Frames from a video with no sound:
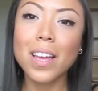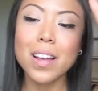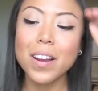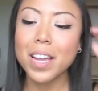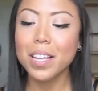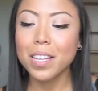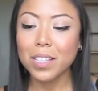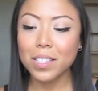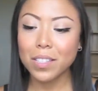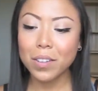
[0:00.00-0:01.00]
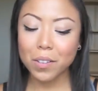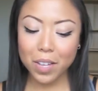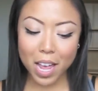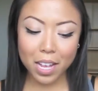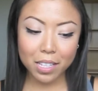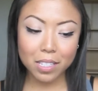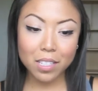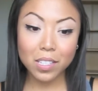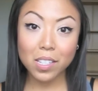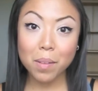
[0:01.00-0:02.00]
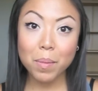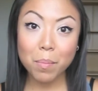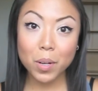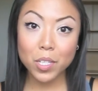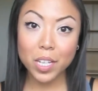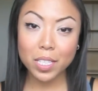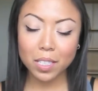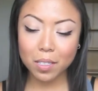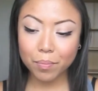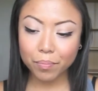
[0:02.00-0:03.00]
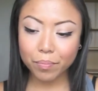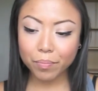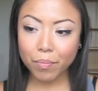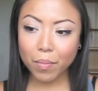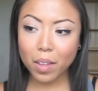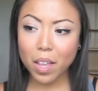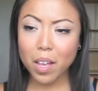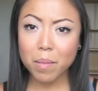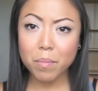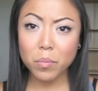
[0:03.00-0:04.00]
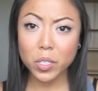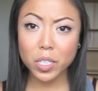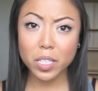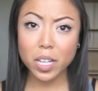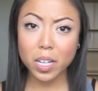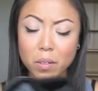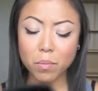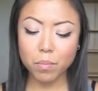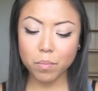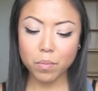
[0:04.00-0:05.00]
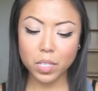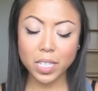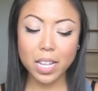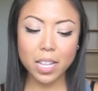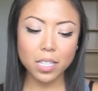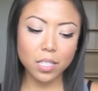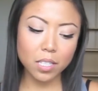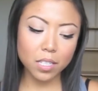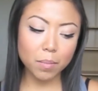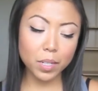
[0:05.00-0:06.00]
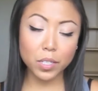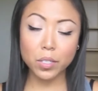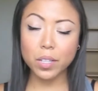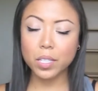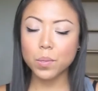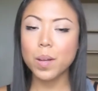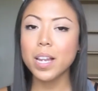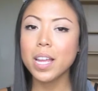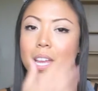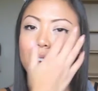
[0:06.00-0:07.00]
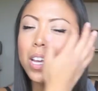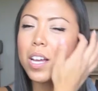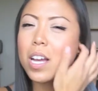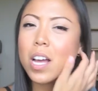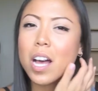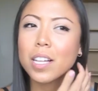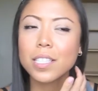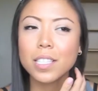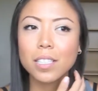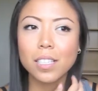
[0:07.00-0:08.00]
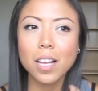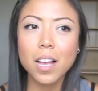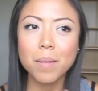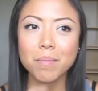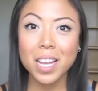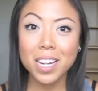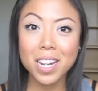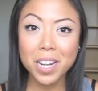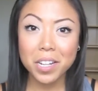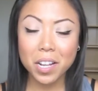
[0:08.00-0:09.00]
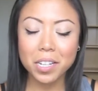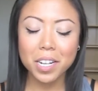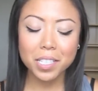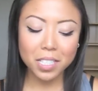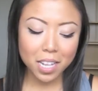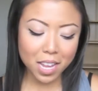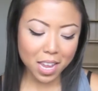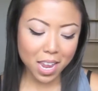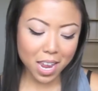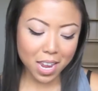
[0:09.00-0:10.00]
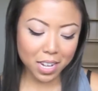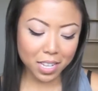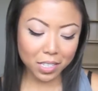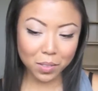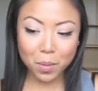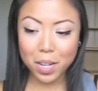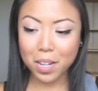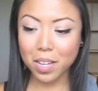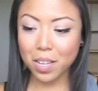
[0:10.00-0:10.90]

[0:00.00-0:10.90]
Alright, so yeah, the Sigma brushes, which is the set that's similar to this one, costs $99, and this one